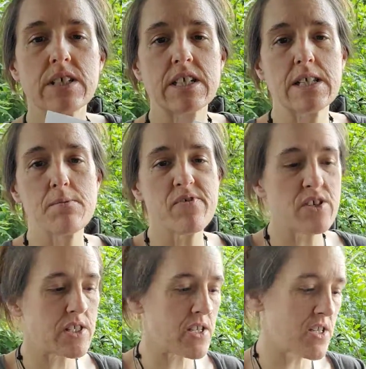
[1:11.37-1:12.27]
Some of
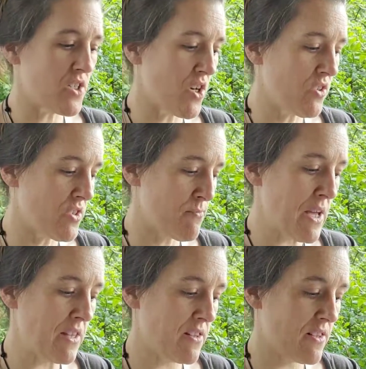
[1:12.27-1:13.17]
us and adults
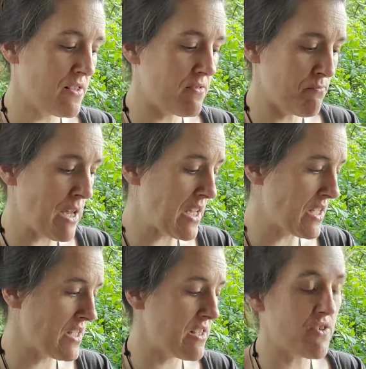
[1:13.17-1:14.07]
might
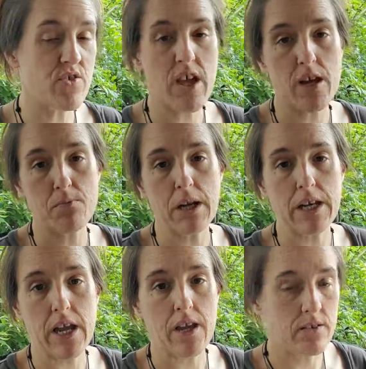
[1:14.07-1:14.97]
consider that a
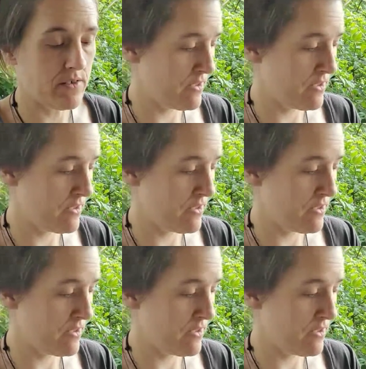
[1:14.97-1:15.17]
Monday.